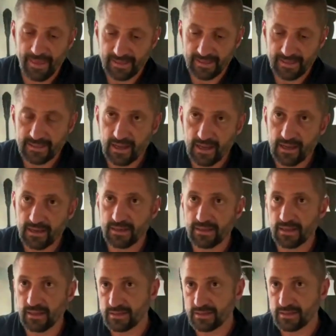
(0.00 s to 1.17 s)
inside, and
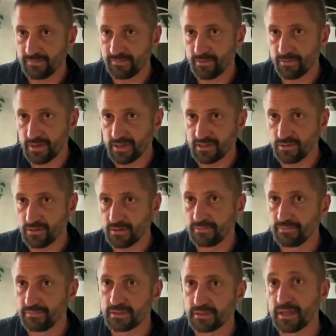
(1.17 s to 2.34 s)
then less of the rice noodle.
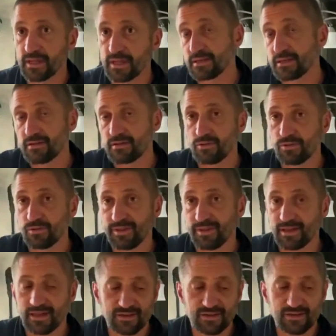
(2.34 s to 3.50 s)
So that's another cool
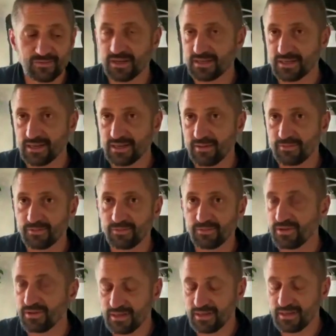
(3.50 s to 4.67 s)
thing. Each one is adaptable.
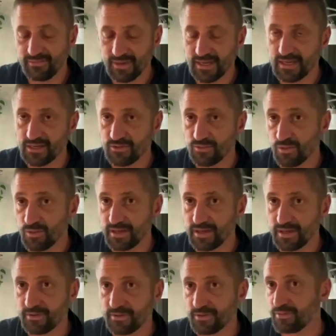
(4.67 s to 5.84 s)
You could even make each roll
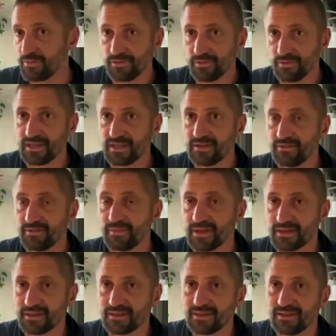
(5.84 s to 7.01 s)
adaptable or with a different
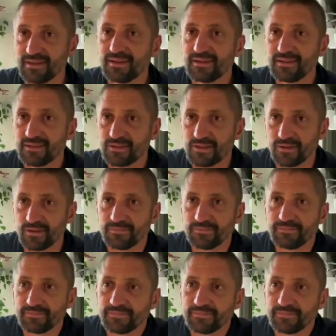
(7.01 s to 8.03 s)
mix. So